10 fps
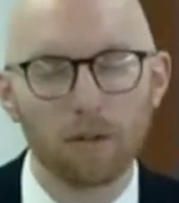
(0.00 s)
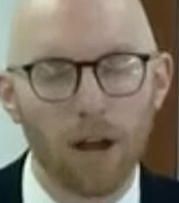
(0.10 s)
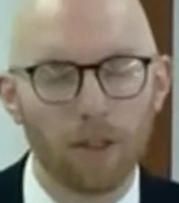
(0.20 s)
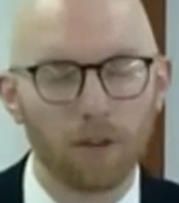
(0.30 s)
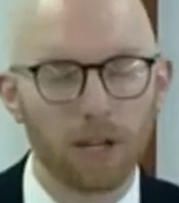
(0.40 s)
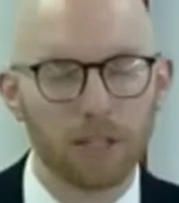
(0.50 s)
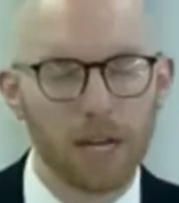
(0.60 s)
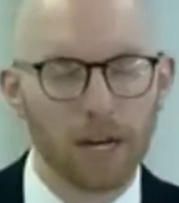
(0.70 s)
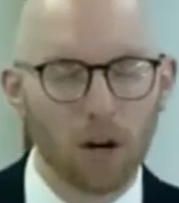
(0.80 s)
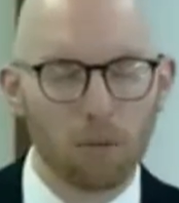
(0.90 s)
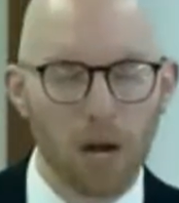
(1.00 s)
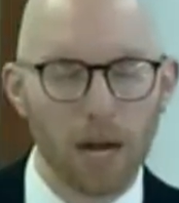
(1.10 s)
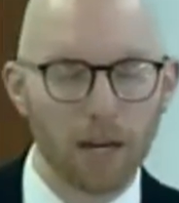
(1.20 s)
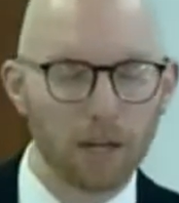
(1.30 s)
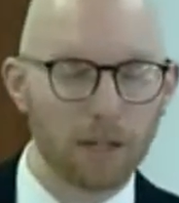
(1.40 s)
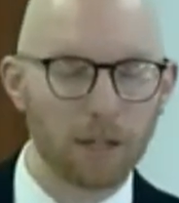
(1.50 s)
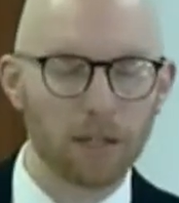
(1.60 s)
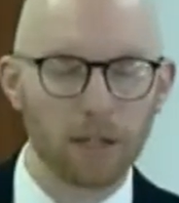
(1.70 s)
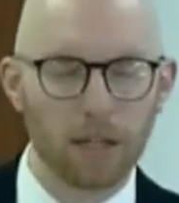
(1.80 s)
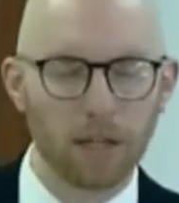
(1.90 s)
rather than setting our mind
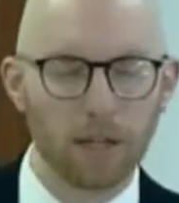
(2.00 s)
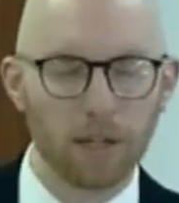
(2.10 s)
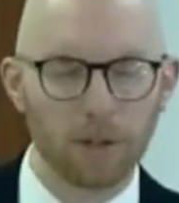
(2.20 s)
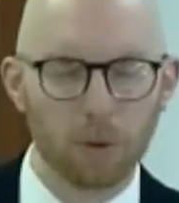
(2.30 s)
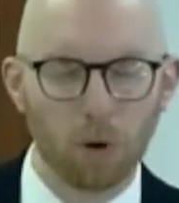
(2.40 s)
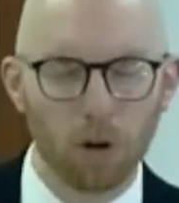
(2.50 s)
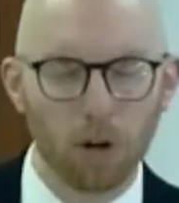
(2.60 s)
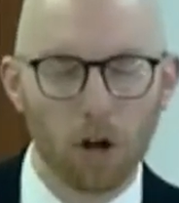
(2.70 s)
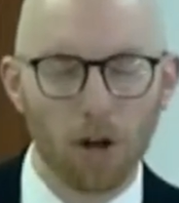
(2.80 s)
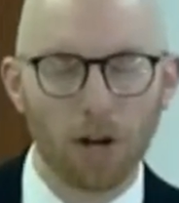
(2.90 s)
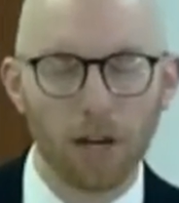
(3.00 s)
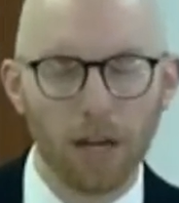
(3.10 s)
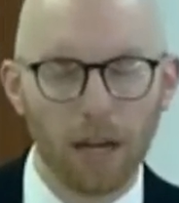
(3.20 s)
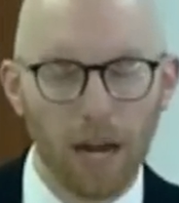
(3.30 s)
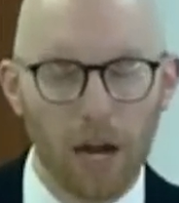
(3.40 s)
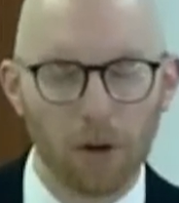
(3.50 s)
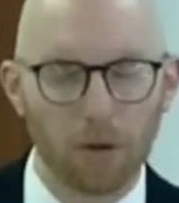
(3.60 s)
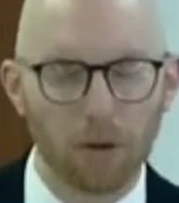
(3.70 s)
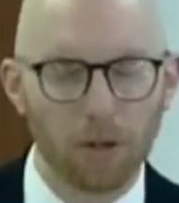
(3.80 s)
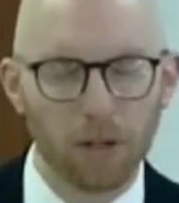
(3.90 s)
uh, to work on how
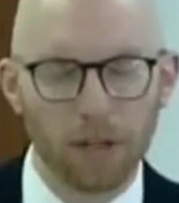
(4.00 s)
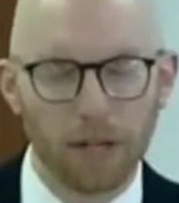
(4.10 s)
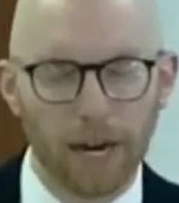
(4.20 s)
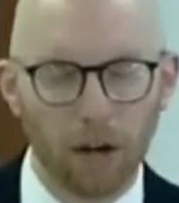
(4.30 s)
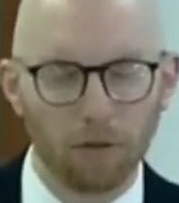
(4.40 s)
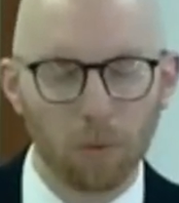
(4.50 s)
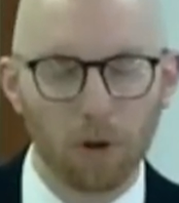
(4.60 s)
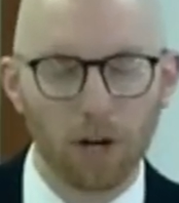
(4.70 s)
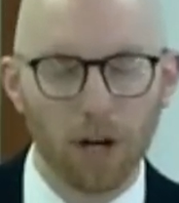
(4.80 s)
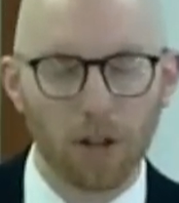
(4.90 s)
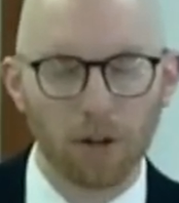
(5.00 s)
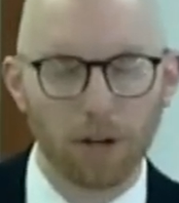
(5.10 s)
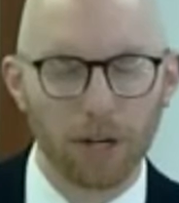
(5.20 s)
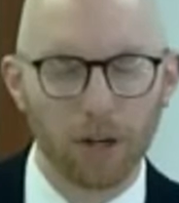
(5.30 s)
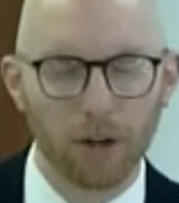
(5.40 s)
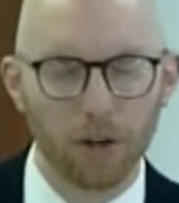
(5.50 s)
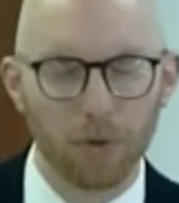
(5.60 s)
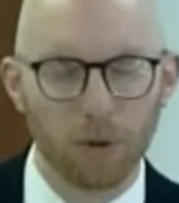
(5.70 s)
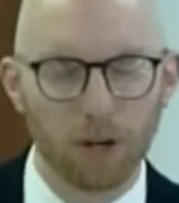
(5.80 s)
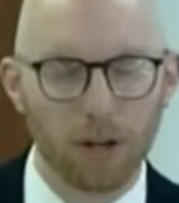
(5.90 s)
to care for one another and
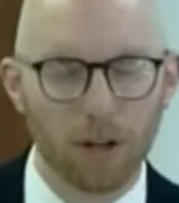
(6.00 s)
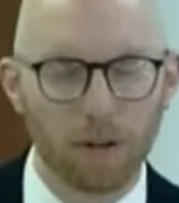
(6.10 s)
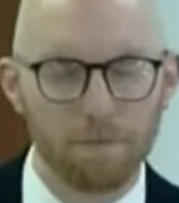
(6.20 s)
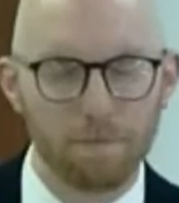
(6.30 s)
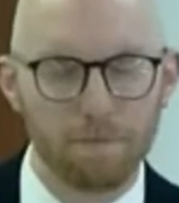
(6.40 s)
encourage one another.